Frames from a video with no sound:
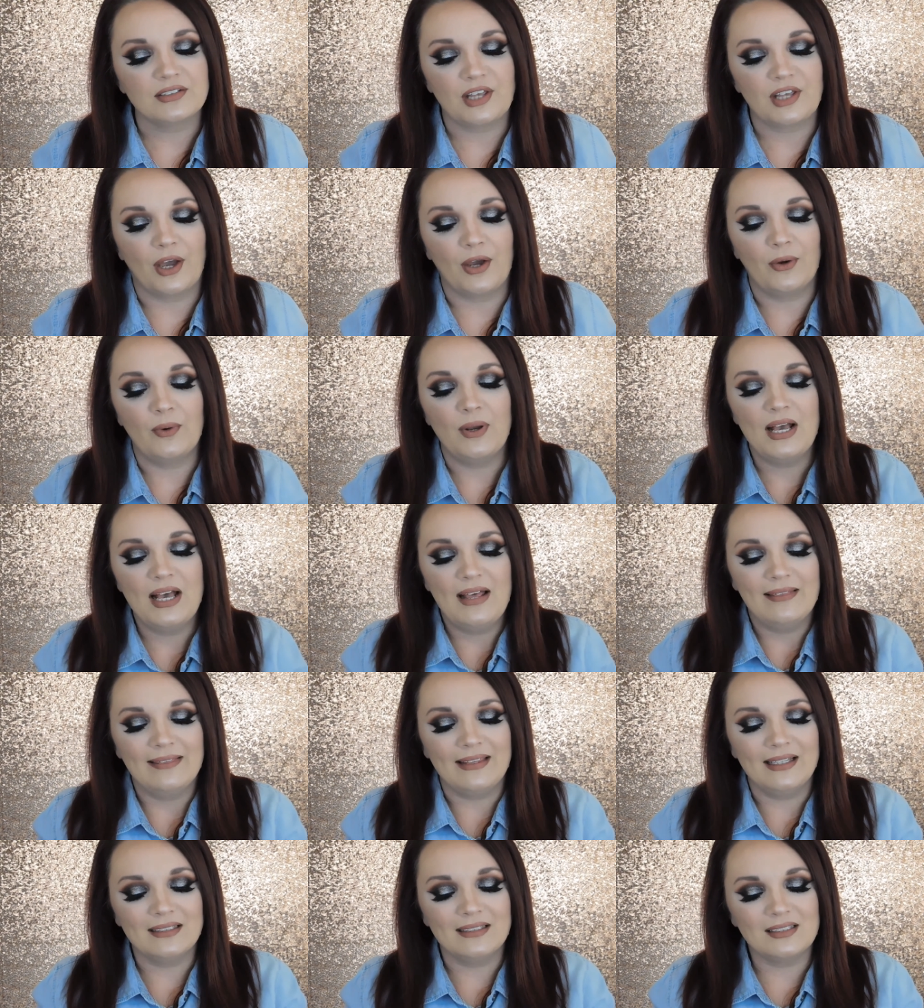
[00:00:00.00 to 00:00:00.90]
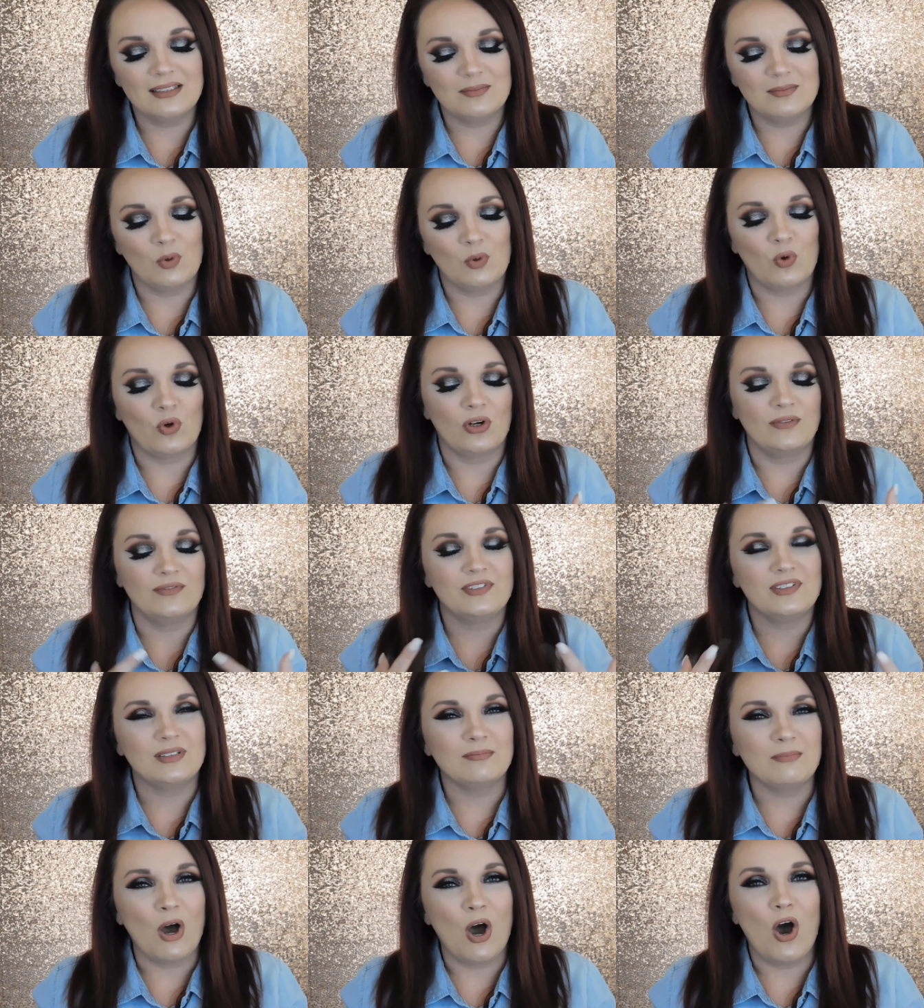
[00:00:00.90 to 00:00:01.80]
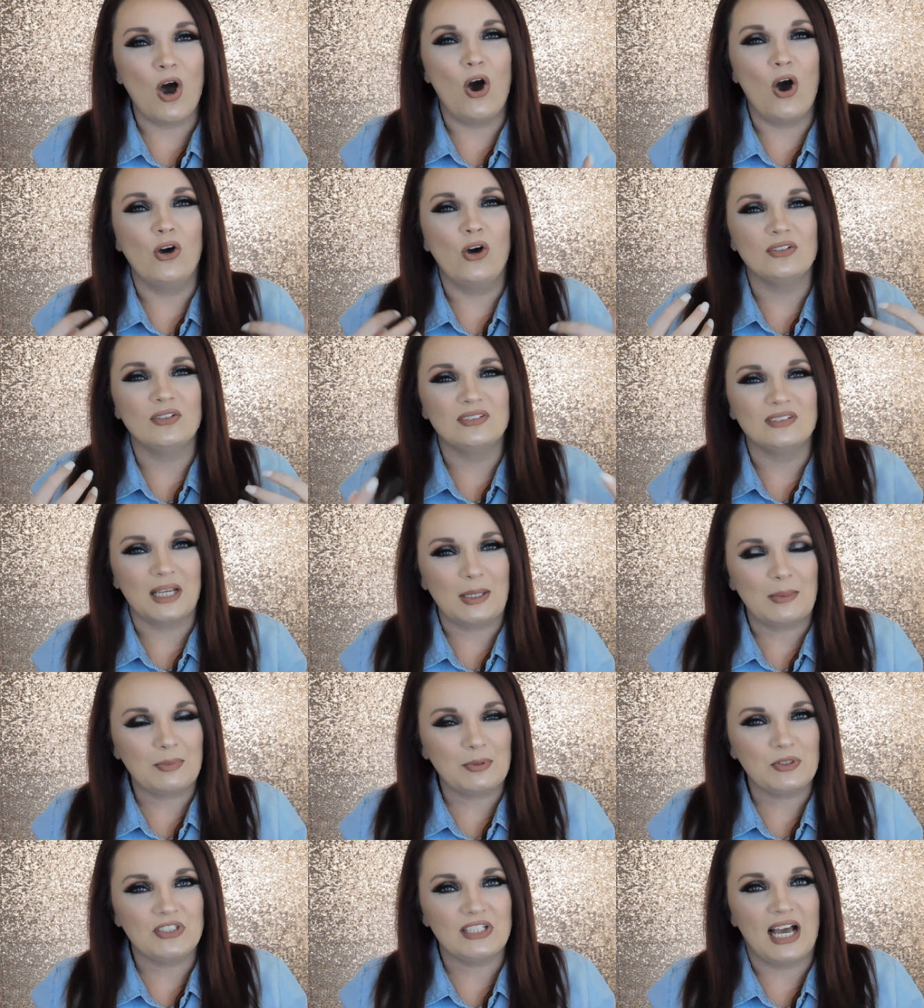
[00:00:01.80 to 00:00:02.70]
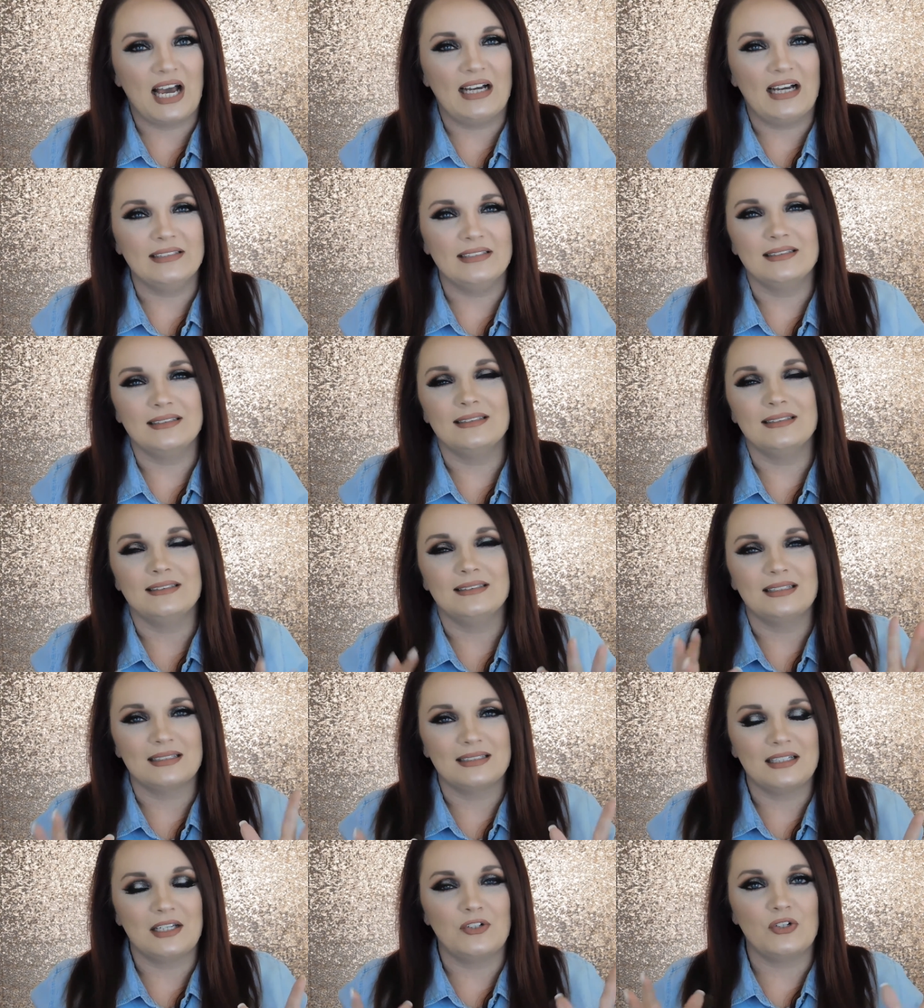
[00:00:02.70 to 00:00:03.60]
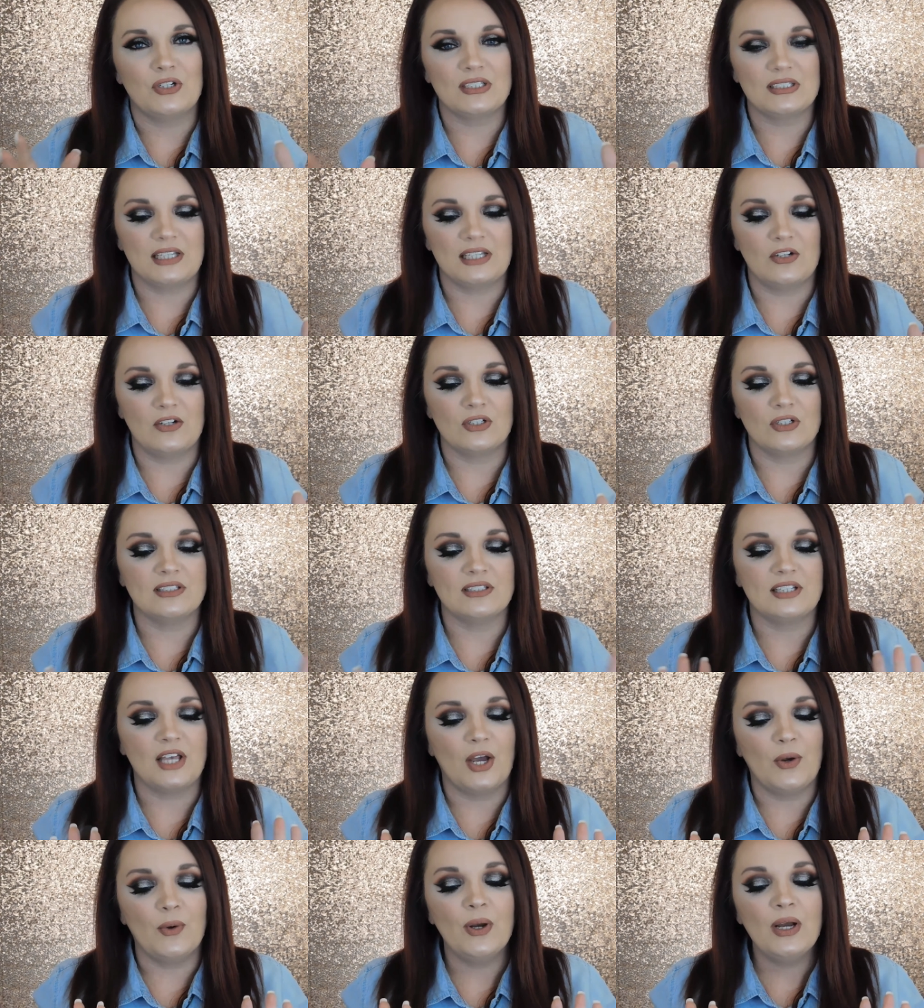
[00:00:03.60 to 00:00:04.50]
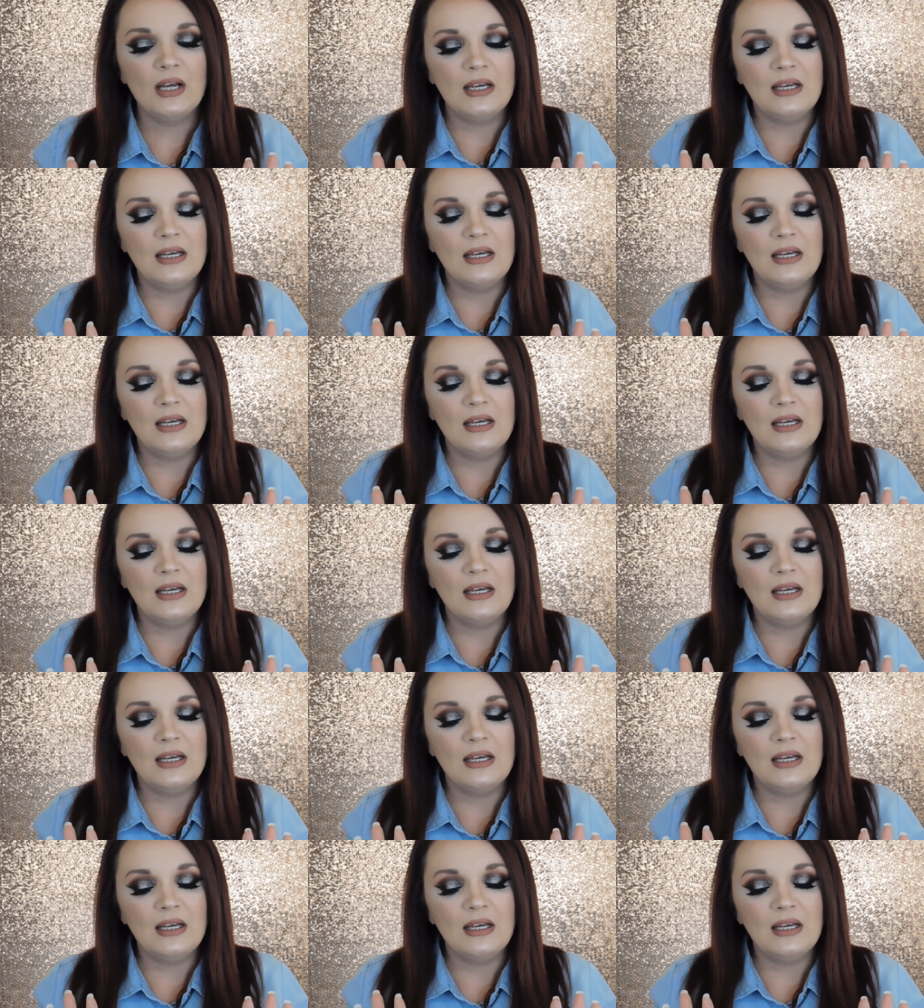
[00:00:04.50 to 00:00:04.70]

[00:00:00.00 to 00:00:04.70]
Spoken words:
So this is more of small sample sizes, etc., etc. So